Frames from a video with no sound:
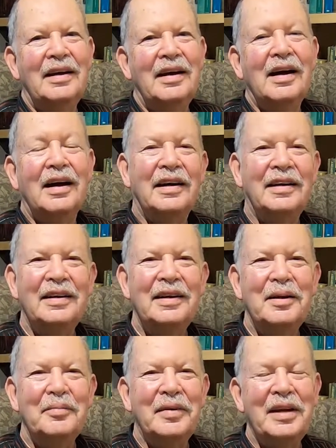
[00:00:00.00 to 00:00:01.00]
Hi,
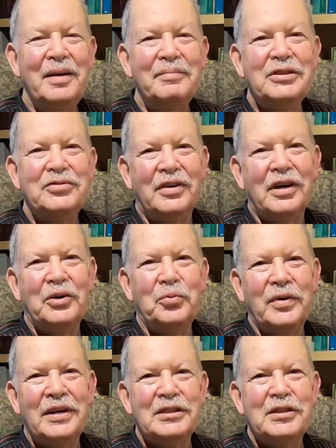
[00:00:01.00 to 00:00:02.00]
my name is Ron
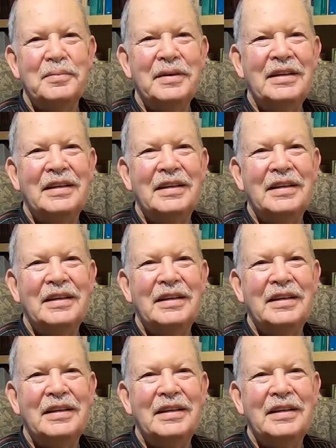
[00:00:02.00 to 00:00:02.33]
Wixman,